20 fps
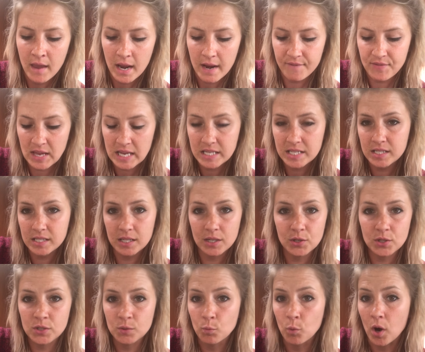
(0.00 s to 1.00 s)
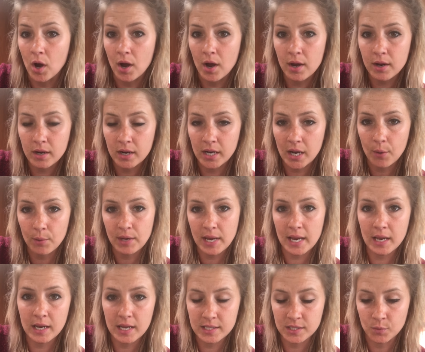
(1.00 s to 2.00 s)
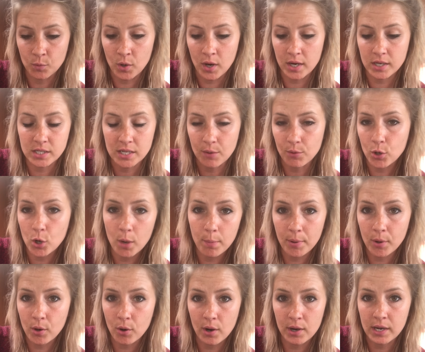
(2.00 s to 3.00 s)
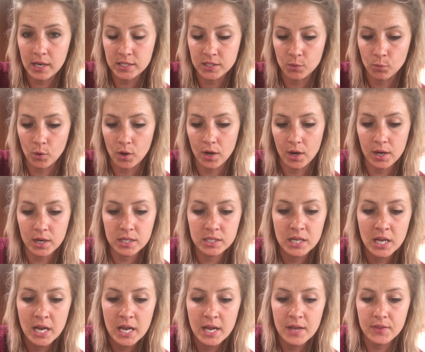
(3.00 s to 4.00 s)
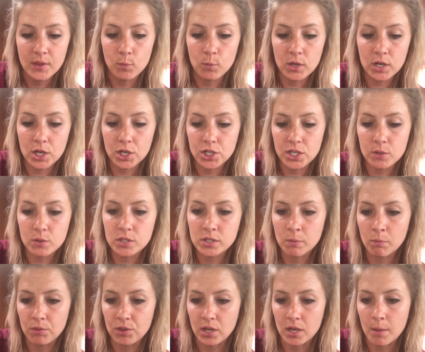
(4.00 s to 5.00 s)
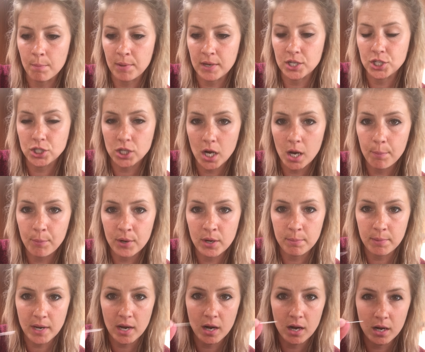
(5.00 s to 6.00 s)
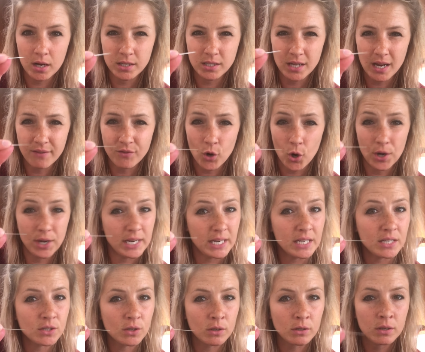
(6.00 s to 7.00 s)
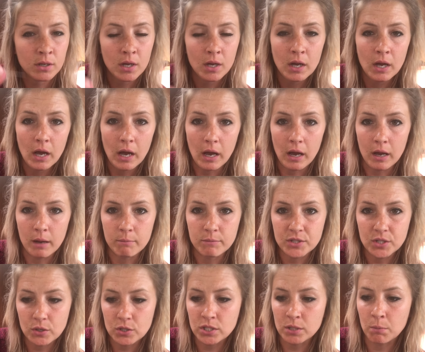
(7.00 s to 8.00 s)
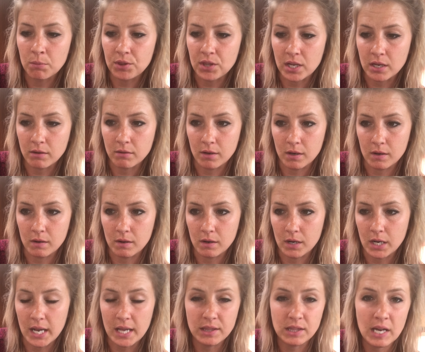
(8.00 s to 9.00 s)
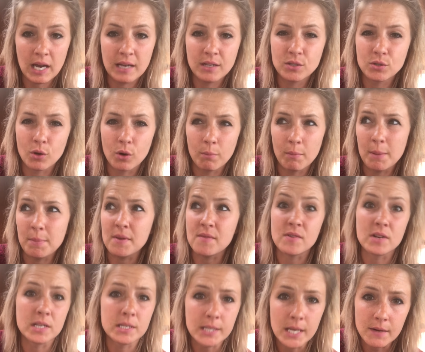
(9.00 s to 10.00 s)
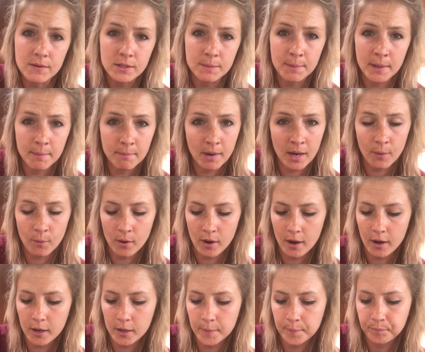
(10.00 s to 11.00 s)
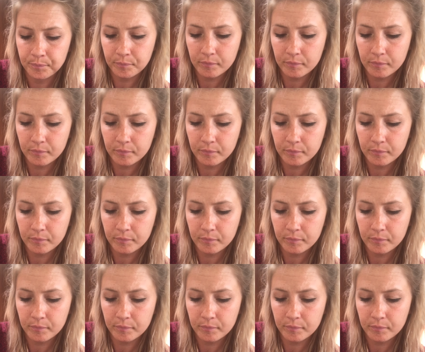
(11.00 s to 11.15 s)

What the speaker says: If that still doesn't work, and our nail hasn't worked and our copper coin hasn't worked, then we can use something a bit sharper and a bit harder. I've got a needle, so something like that, or maybe even a safety pin might work.